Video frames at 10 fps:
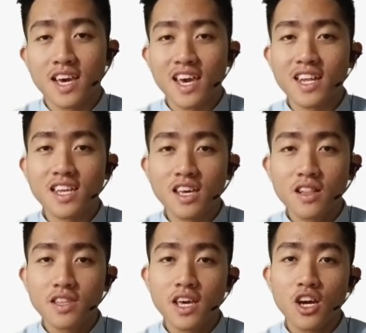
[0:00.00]
in
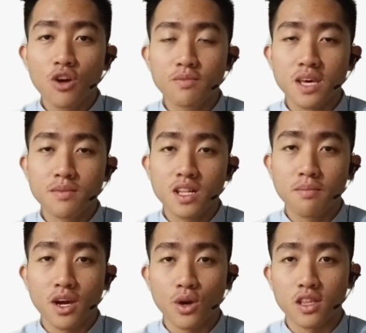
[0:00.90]
yielding optimal
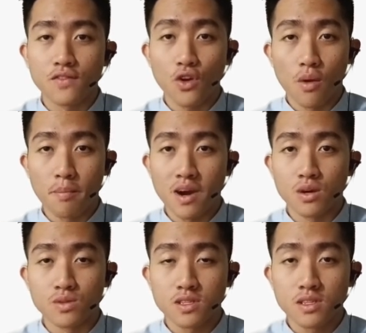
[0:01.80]
bioactive
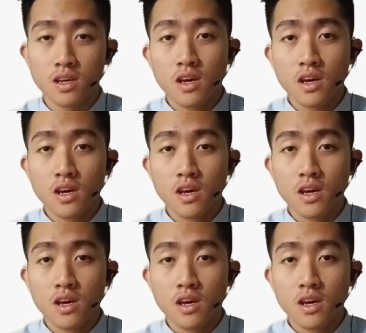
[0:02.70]
compounds.